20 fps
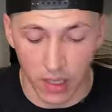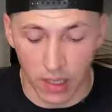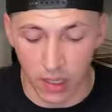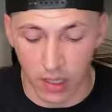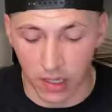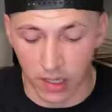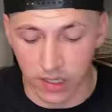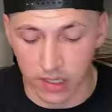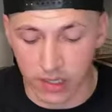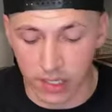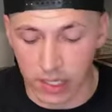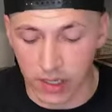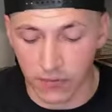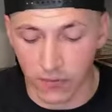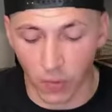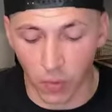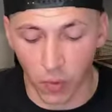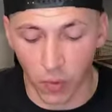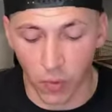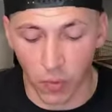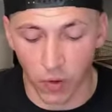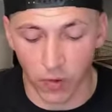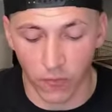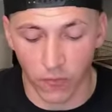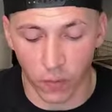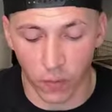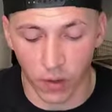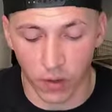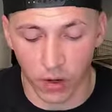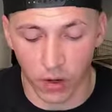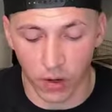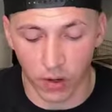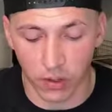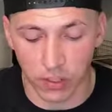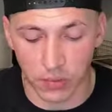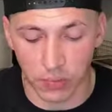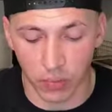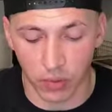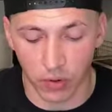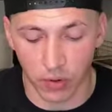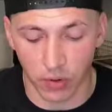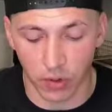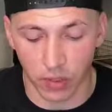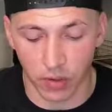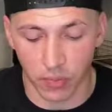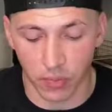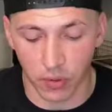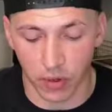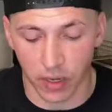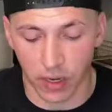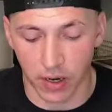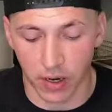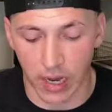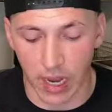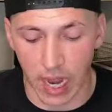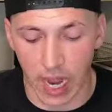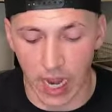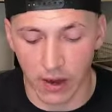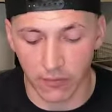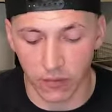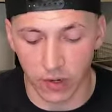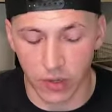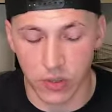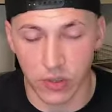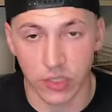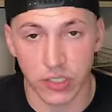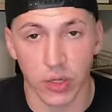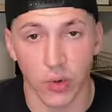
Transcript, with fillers: Uh, Zeke, 4.4 yards per, per carry average.